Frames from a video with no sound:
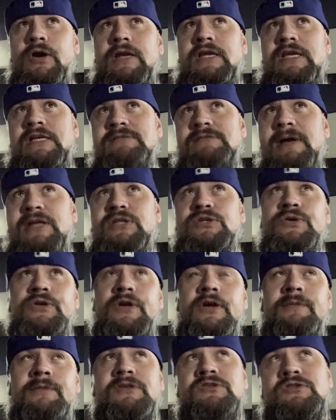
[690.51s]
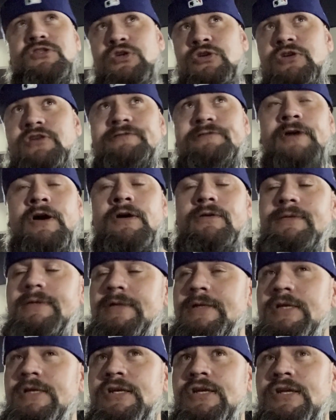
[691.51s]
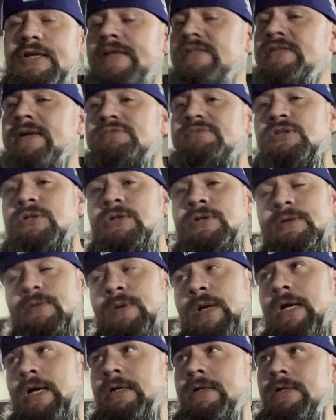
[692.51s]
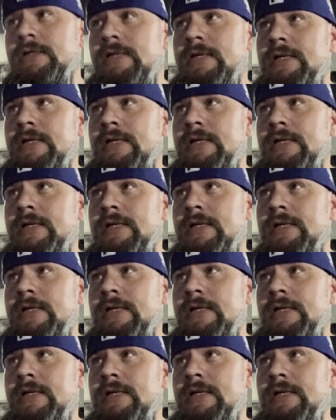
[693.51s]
he's my tuner, it was the tuner's fault, you guys are absolutely wrong.